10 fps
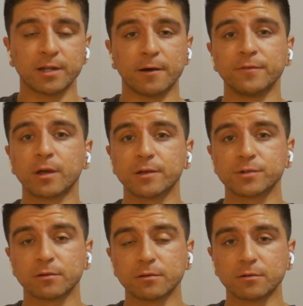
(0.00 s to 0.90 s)
Now, if you
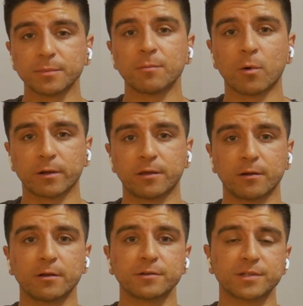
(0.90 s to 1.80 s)
guys are a little bit more
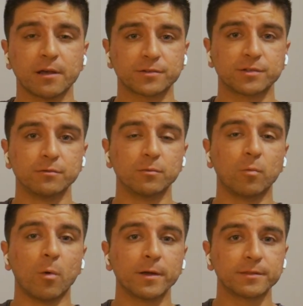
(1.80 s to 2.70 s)
curious as to
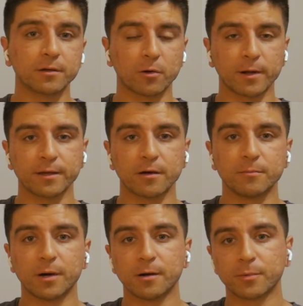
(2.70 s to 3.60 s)
what the crank
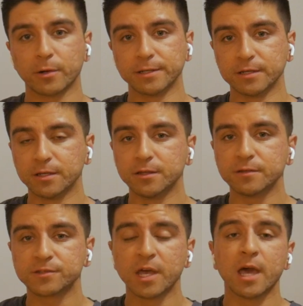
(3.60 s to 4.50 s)
hub upgrade
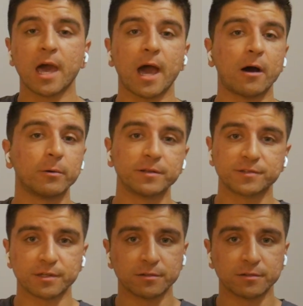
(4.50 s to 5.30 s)
is, how it is